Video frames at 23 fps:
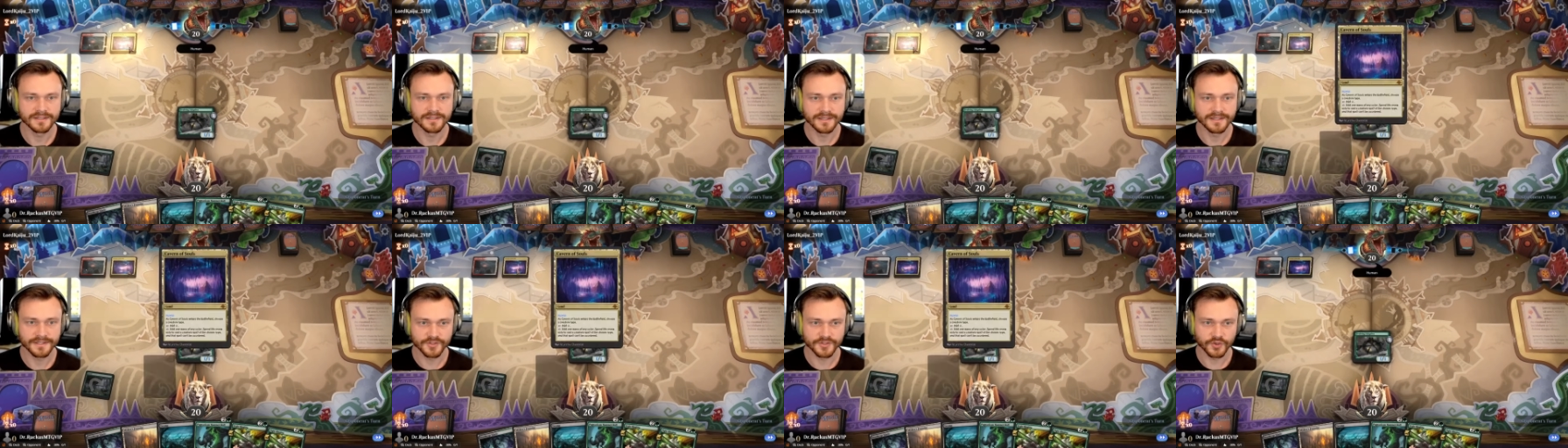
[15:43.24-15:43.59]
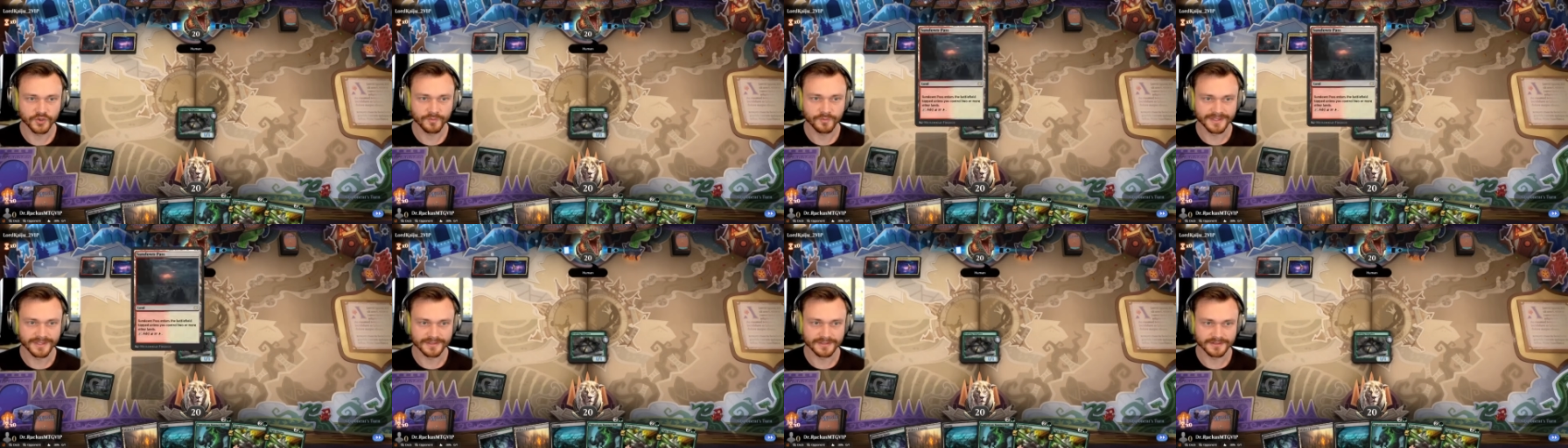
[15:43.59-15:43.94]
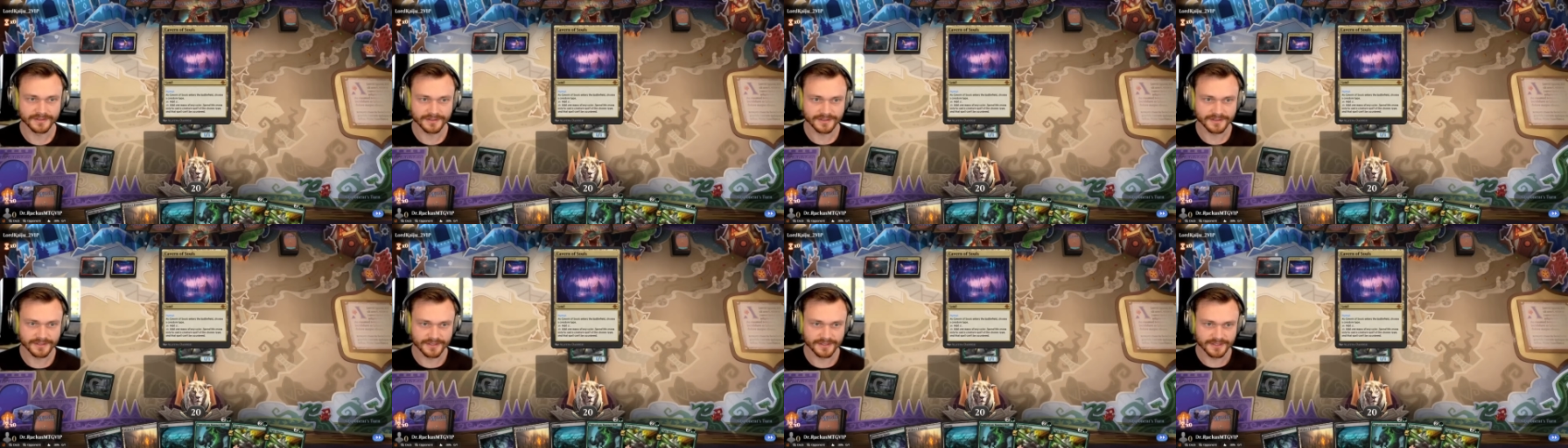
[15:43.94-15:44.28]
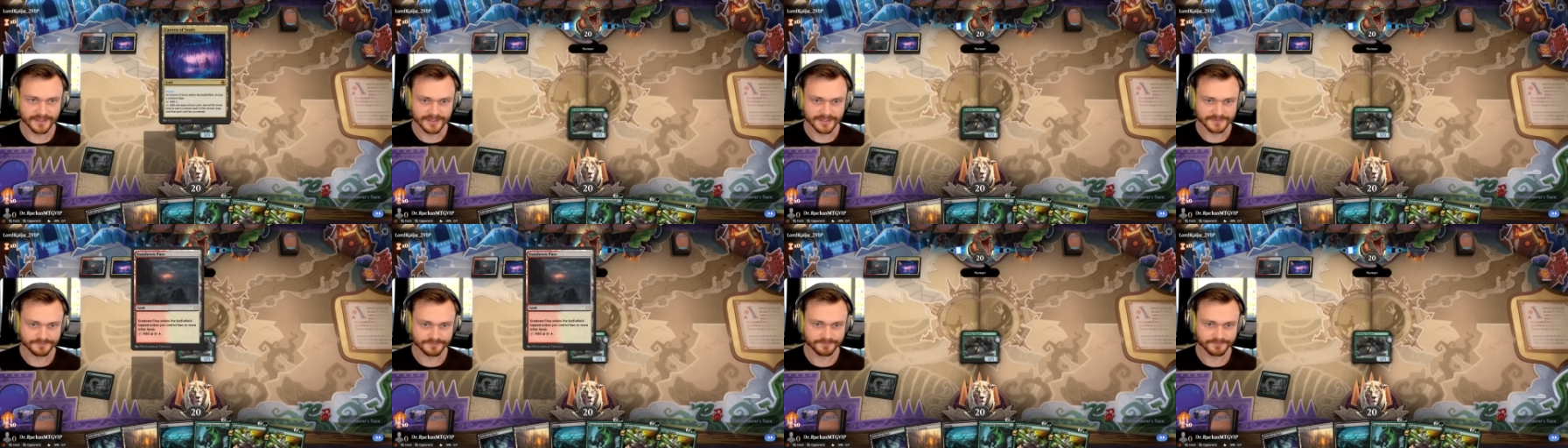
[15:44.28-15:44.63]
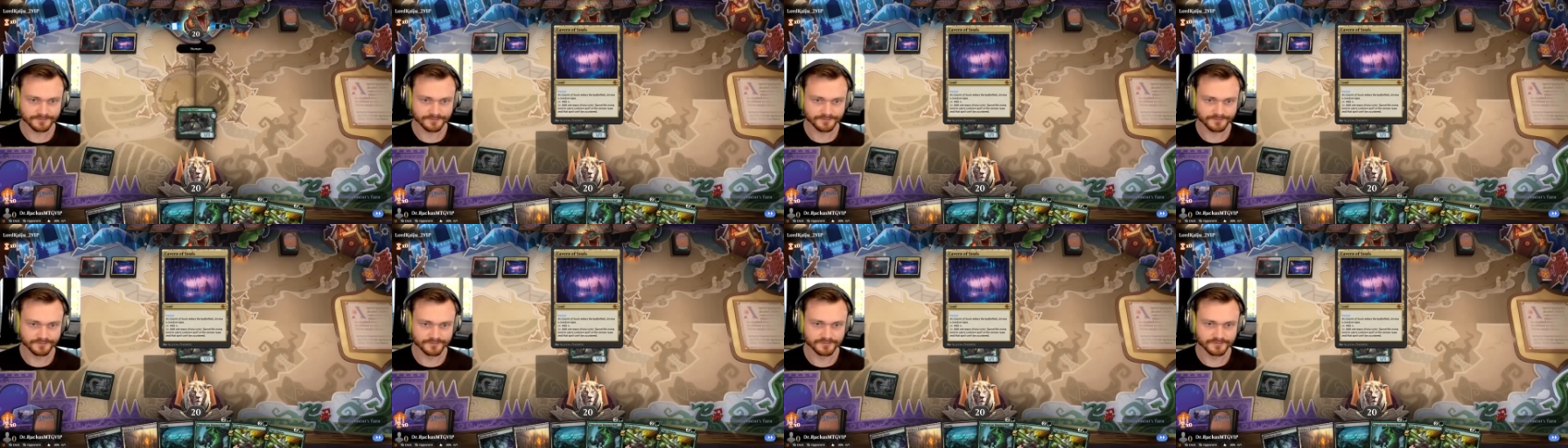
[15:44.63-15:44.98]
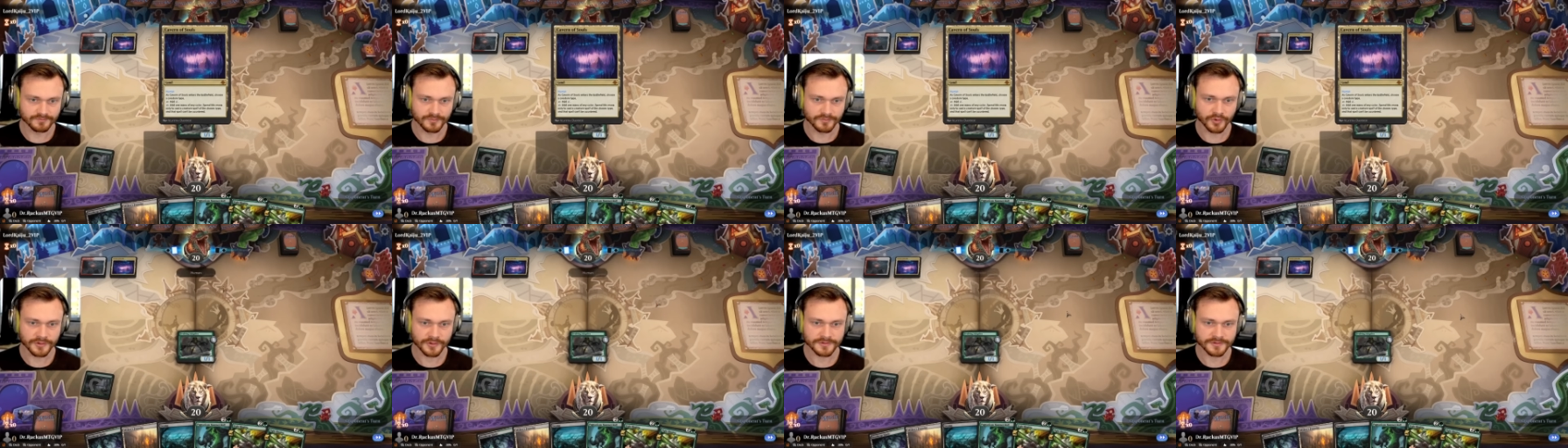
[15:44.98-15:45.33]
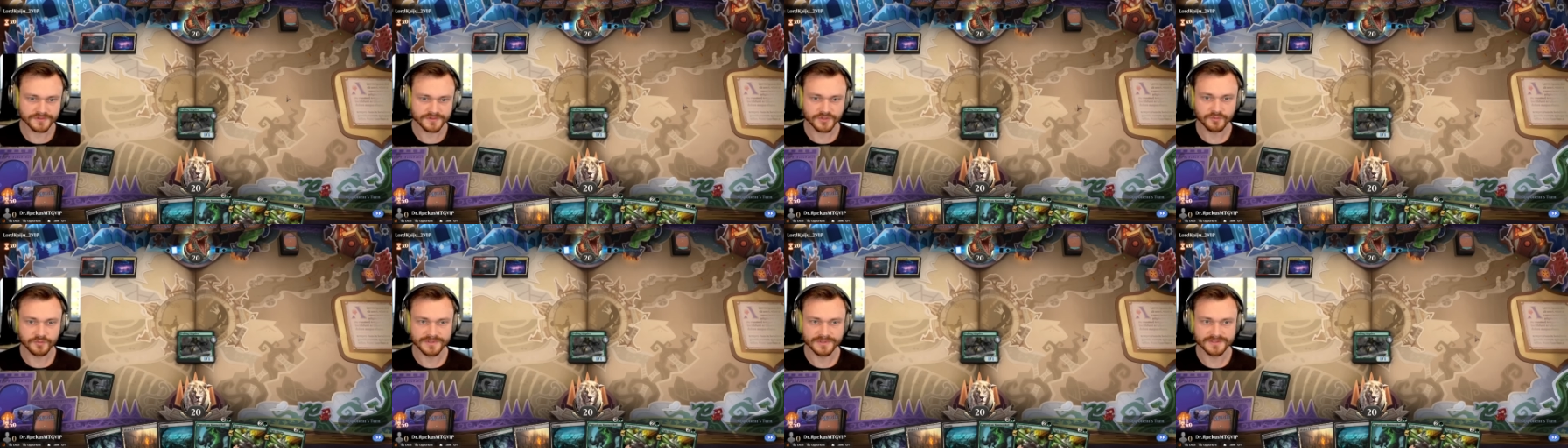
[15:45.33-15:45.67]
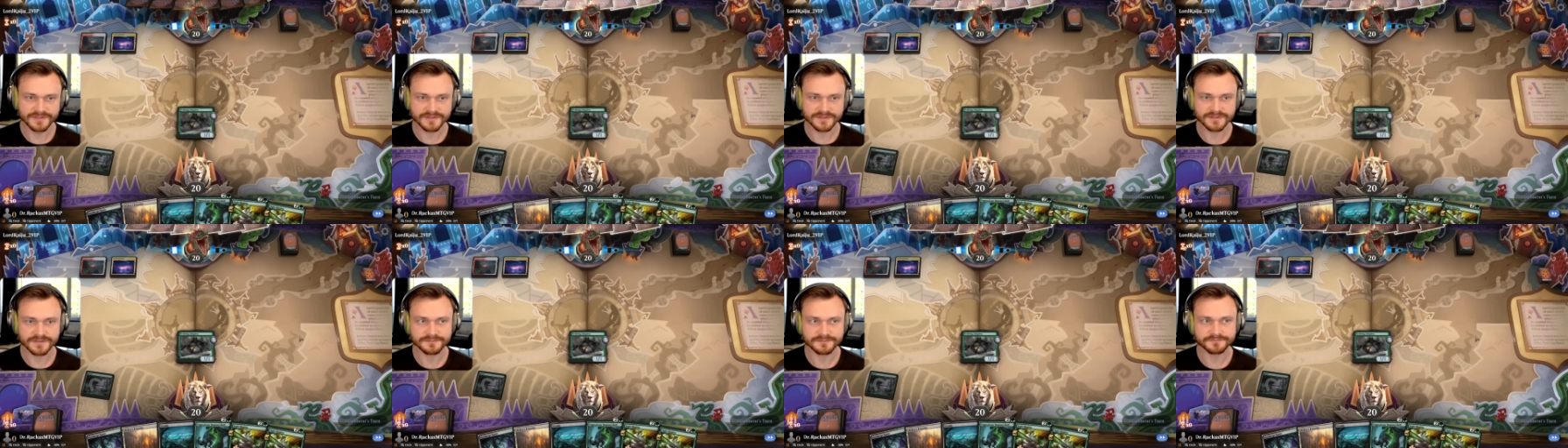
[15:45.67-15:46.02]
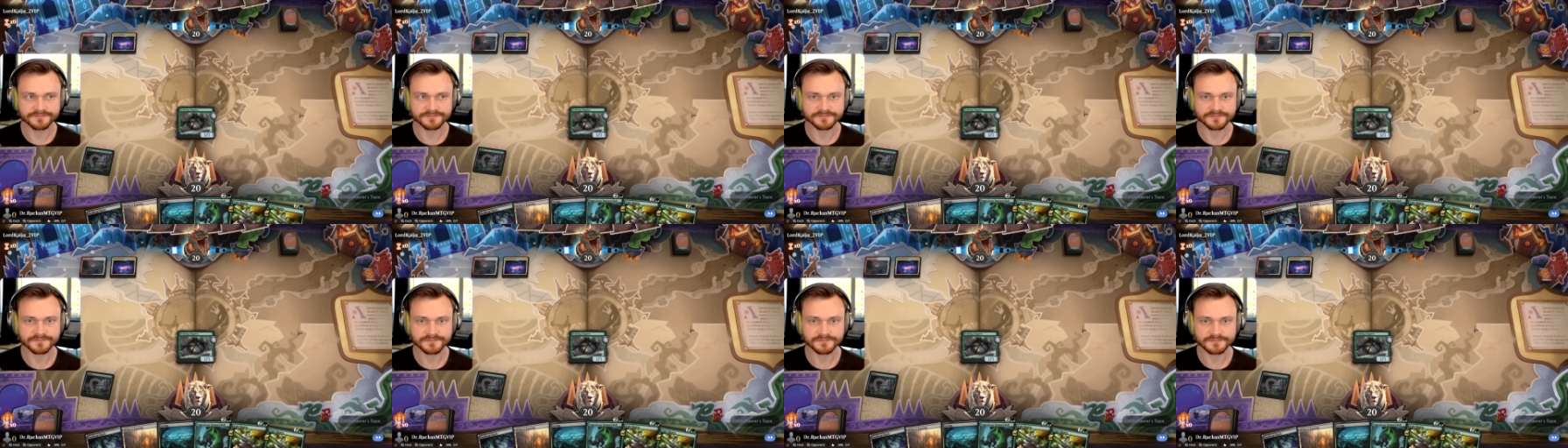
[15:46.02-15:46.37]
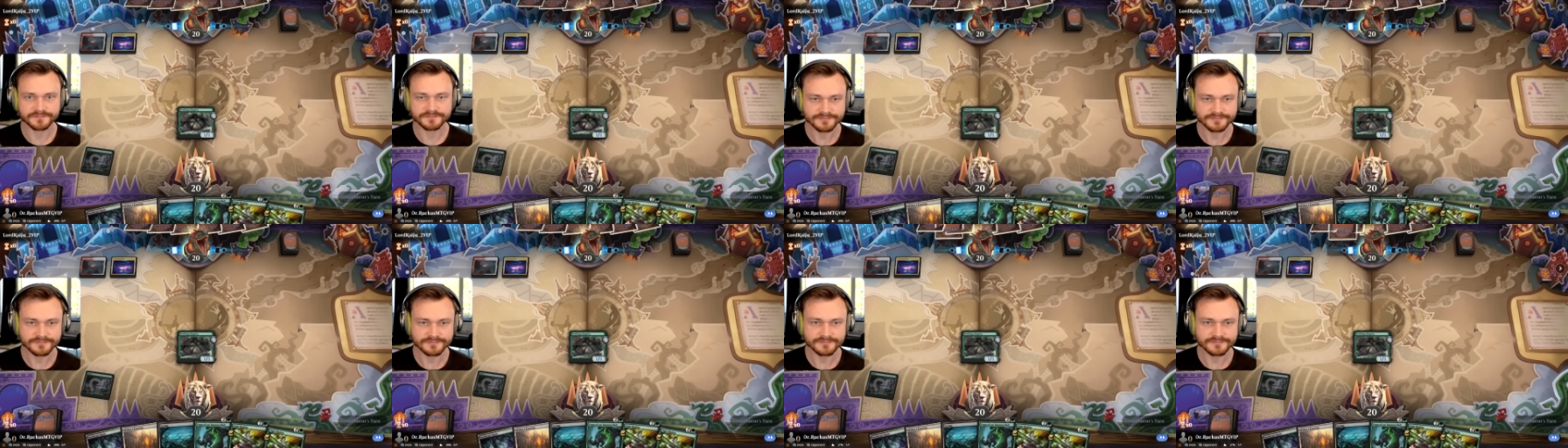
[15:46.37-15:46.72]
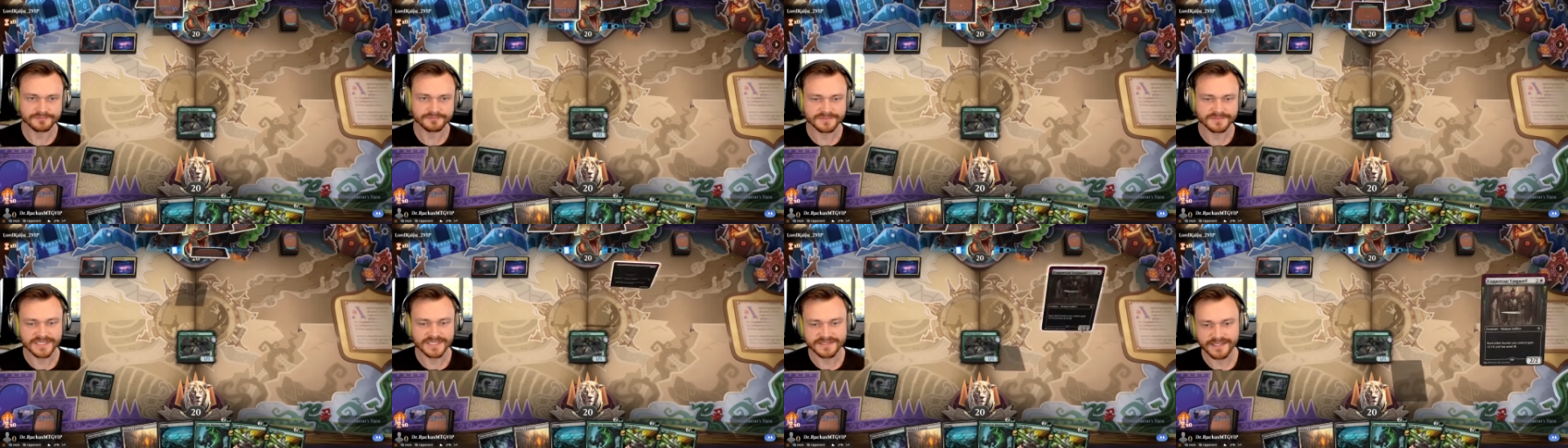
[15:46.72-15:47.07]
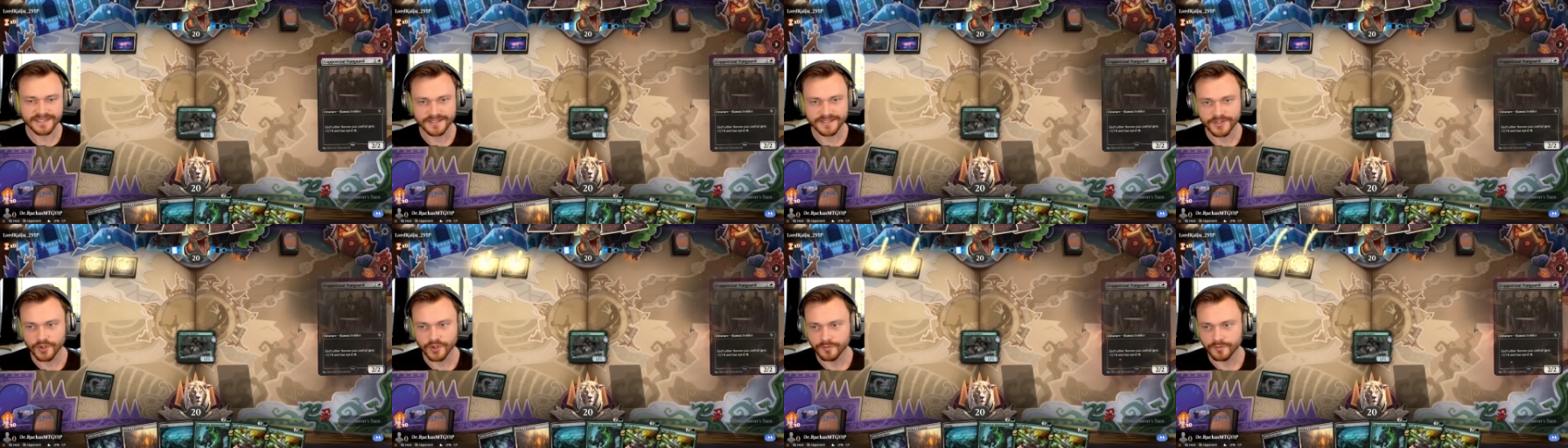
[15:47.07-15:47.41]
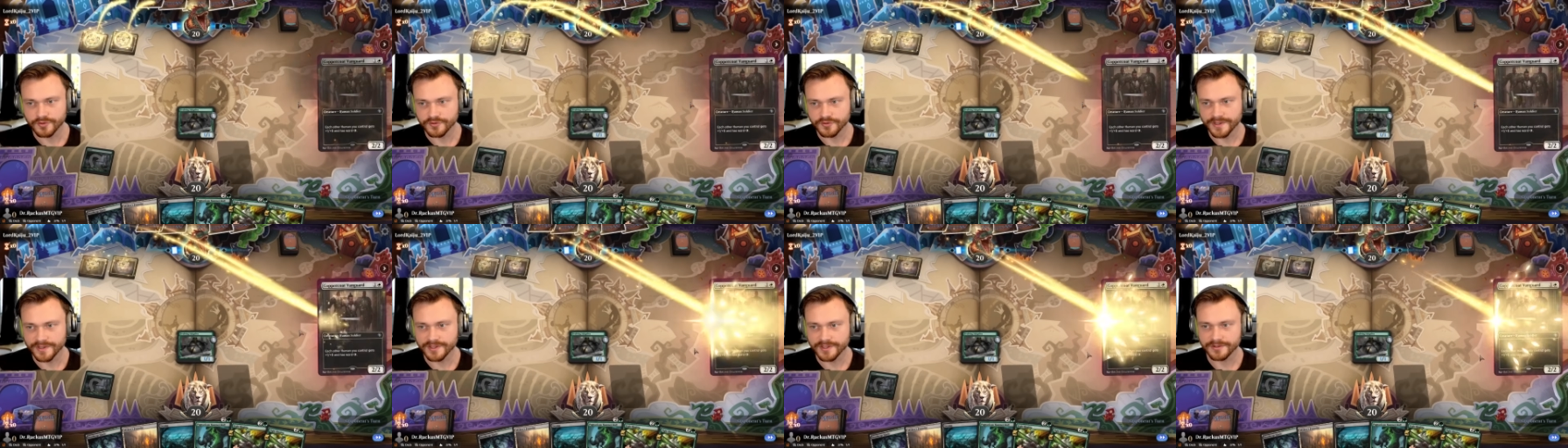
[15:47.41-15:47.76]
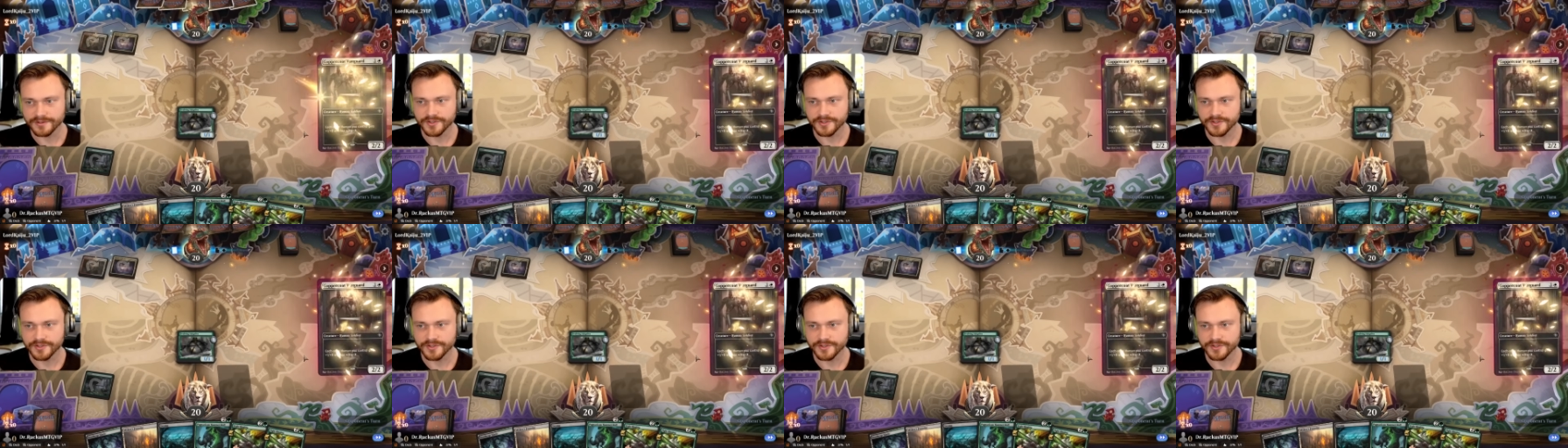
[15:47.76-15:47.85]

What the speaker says: Human. Boros humans. Is that Gnome Creator a